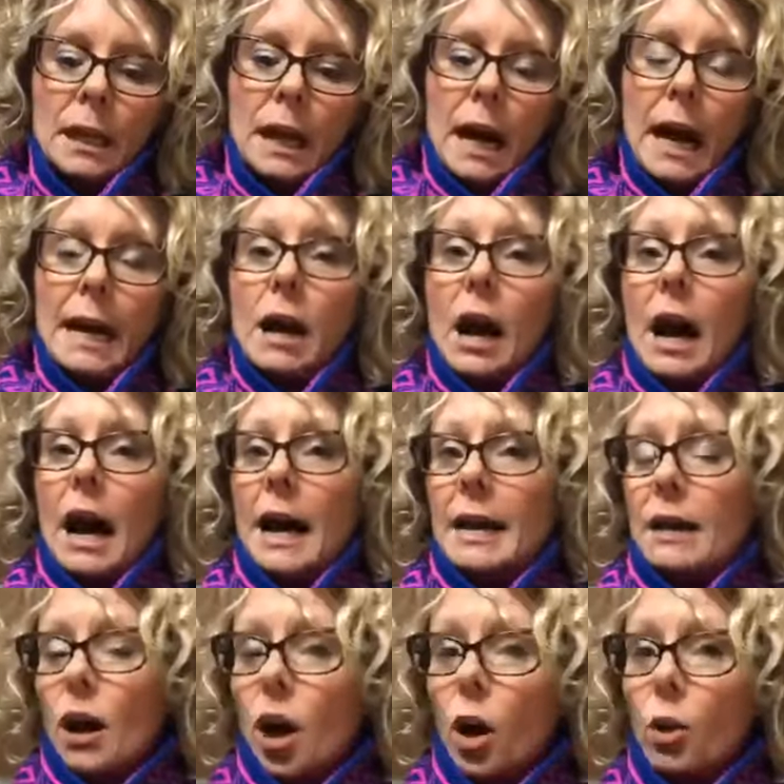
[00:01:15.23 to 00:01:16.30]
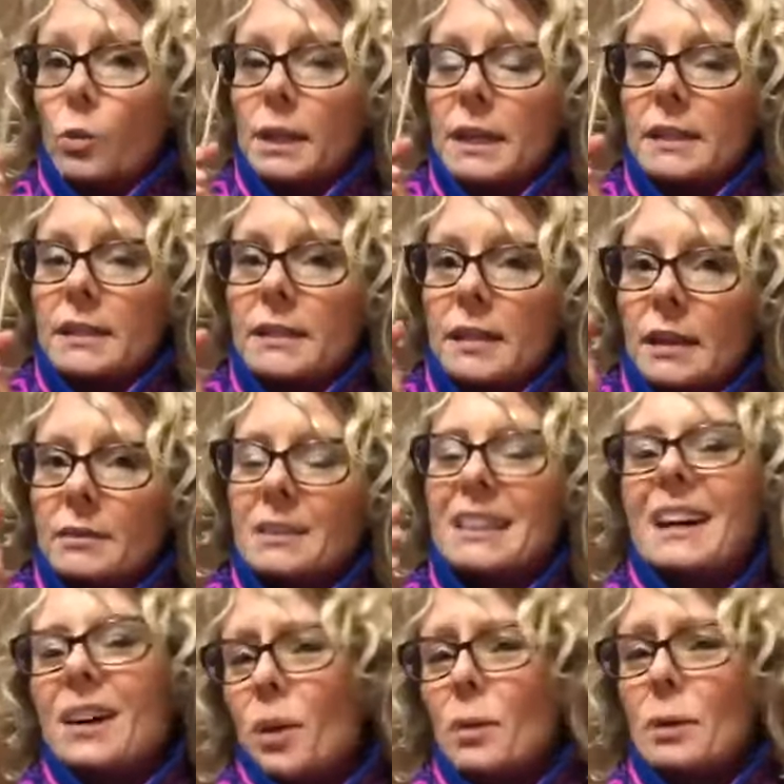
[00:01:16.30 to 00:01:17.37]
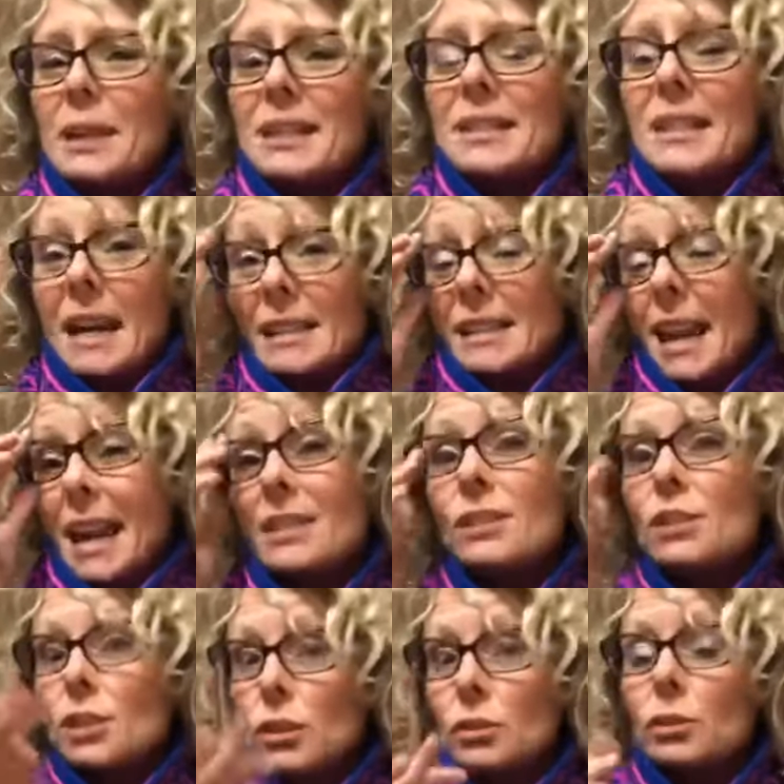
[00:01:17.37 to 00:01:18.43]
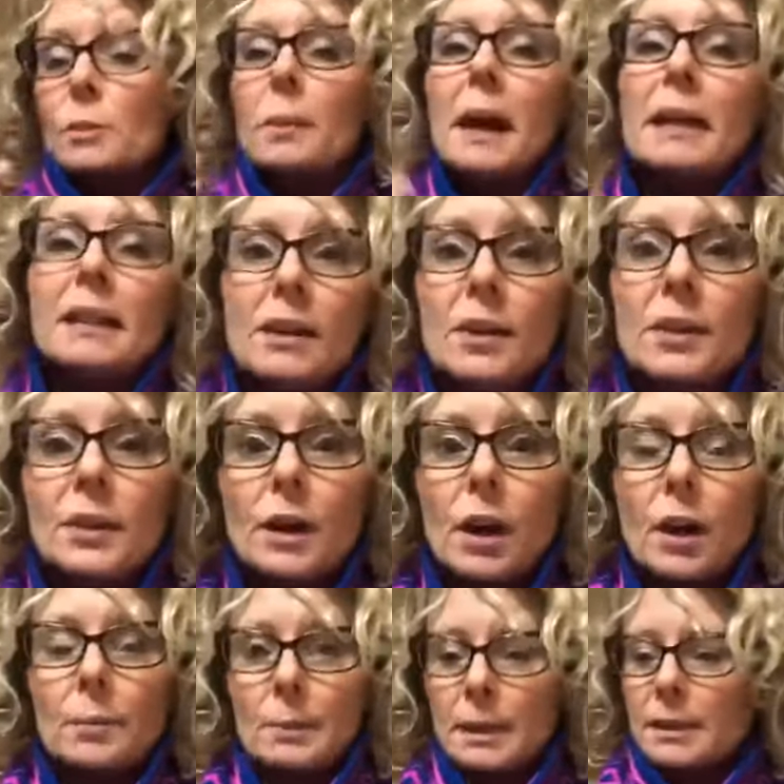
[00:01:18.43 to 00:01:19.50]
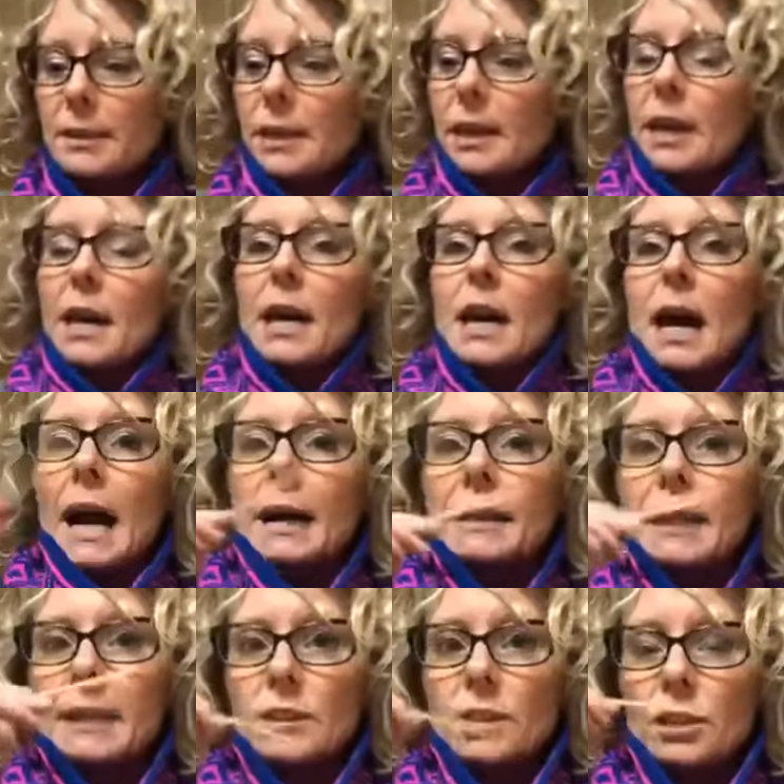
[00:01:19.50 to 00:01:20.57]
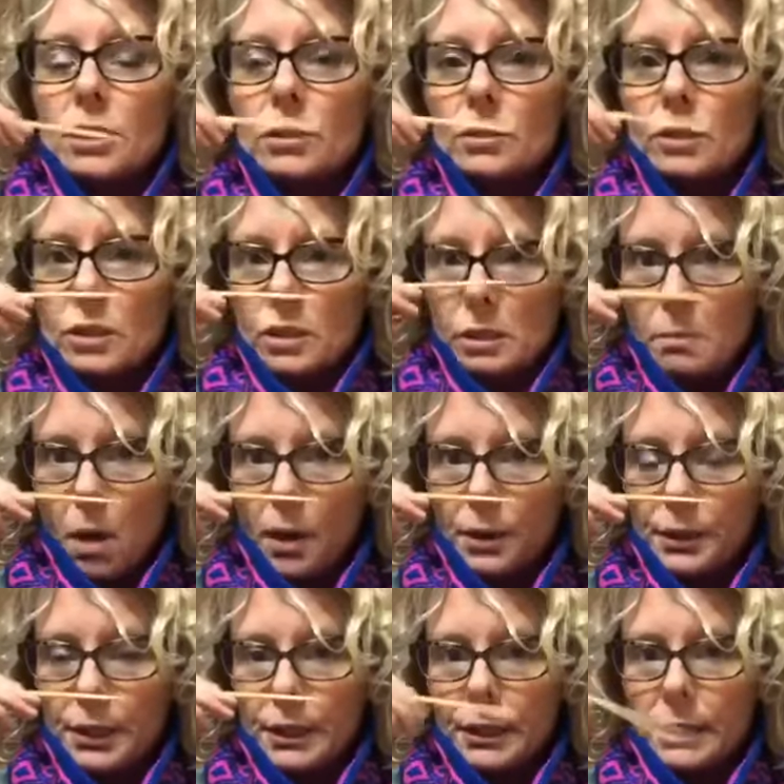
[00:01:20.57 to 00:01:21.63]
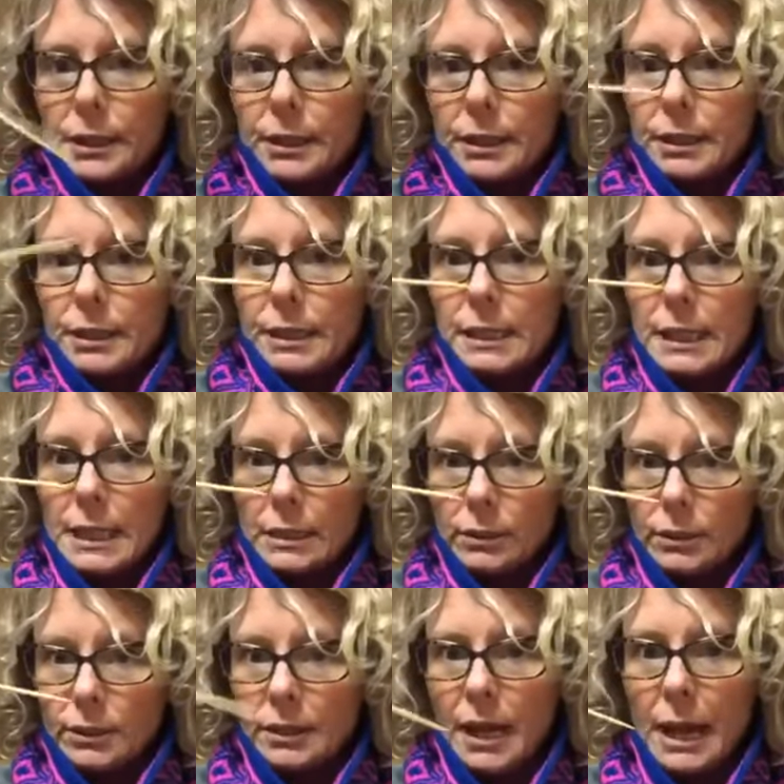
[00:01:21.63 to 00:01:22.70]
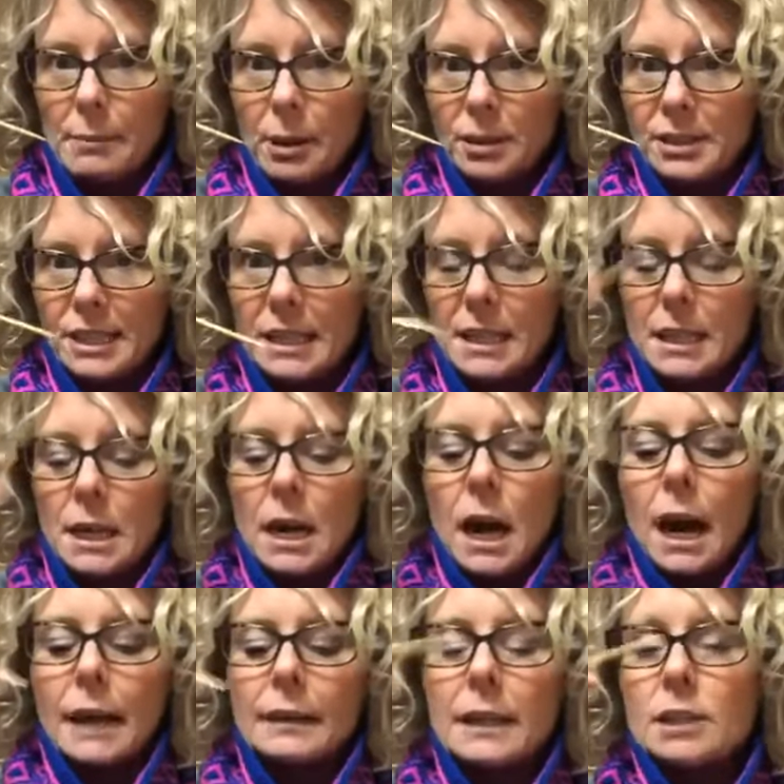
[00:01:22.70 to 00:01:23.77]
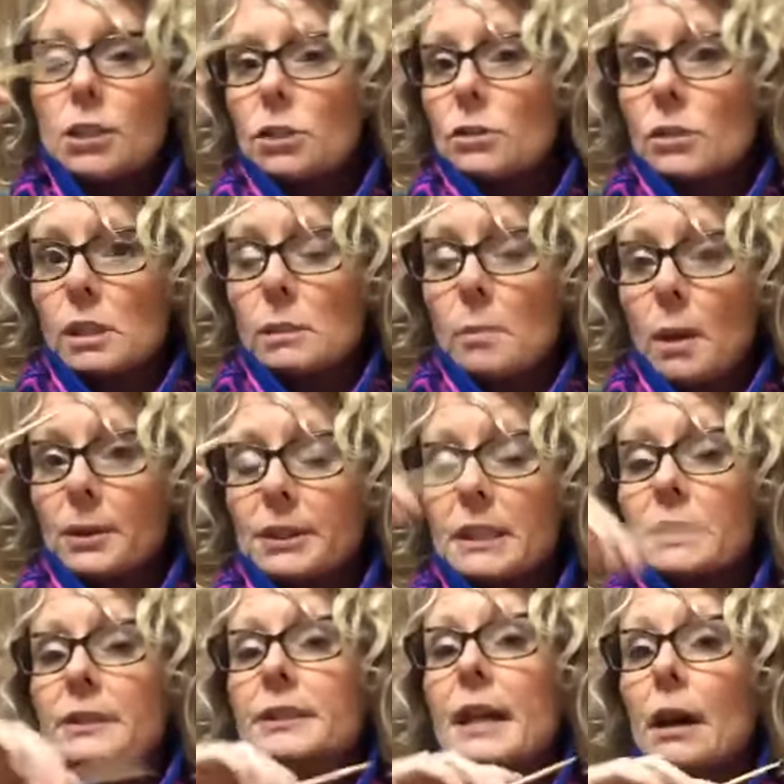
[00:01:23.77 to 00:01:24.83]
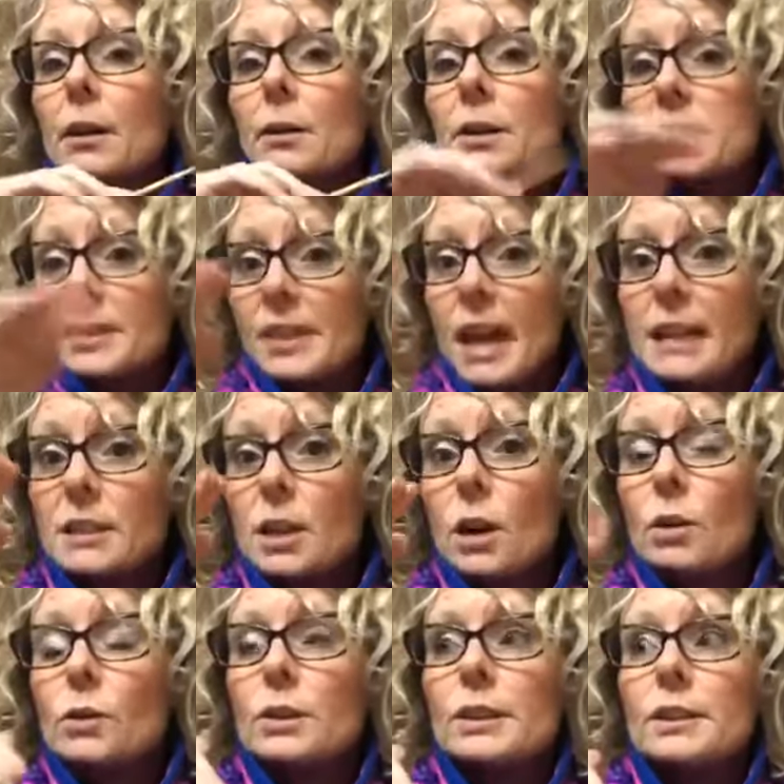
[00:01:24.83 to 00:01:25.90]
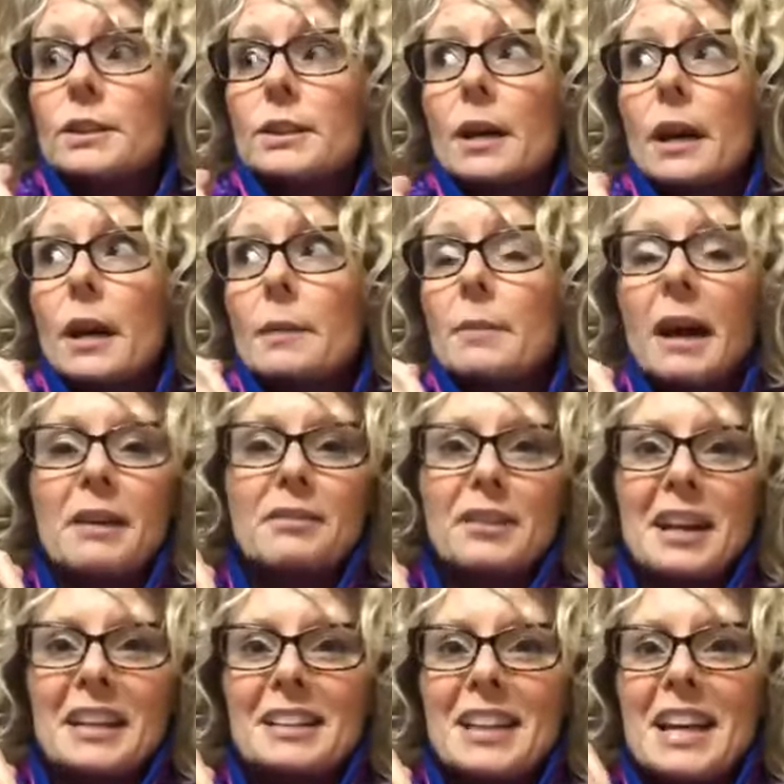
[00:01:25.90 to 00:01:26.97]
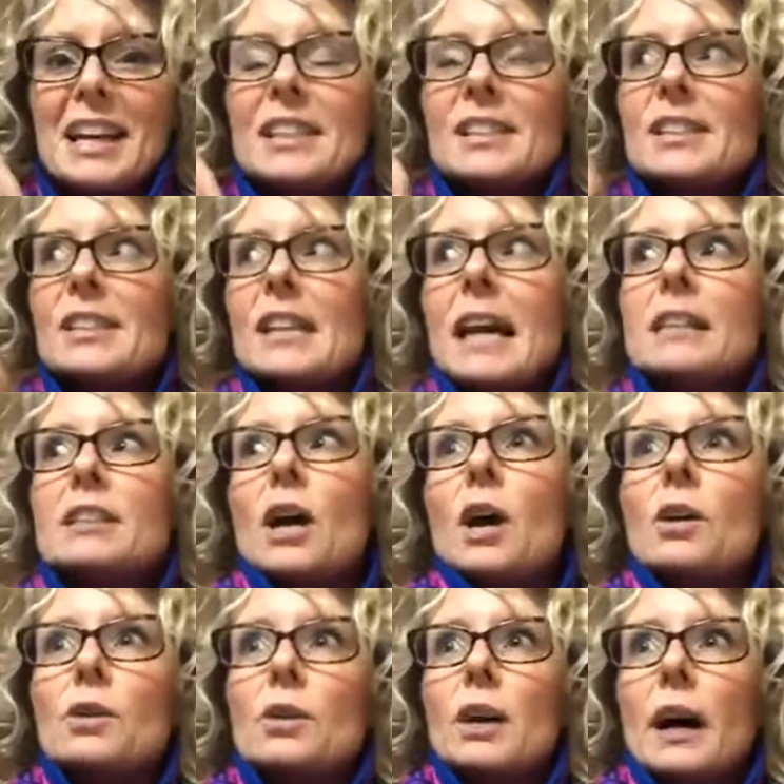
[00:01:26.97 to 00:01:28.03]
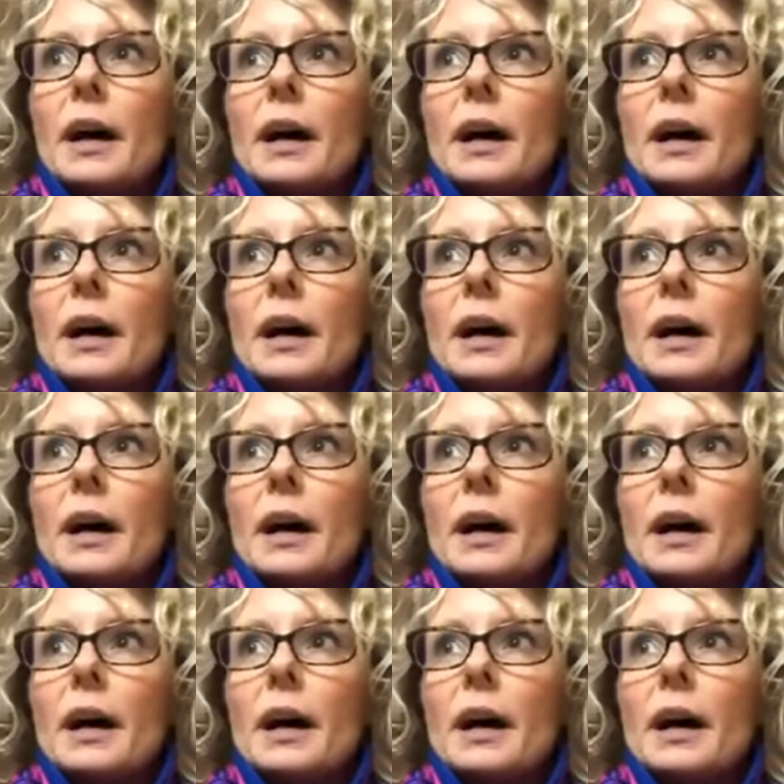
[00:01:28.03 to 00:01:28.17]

I always, or not always, I tend to, depending on the garment, I like to use a smaller needle. Hi, Marcy. I like to use a smaller needle. Now, side note, hi, Fran. Side note,